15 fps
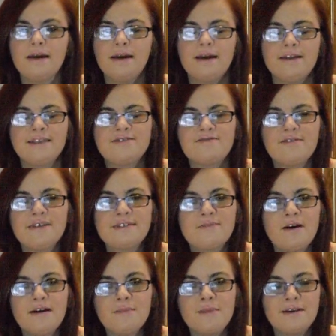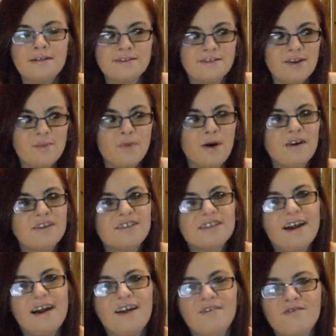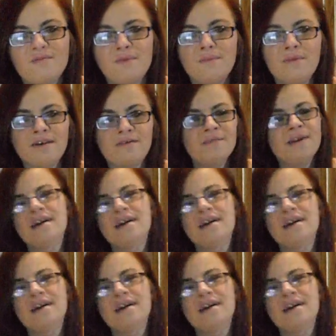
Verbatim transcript: It just really inspired me so much uh, from my mum.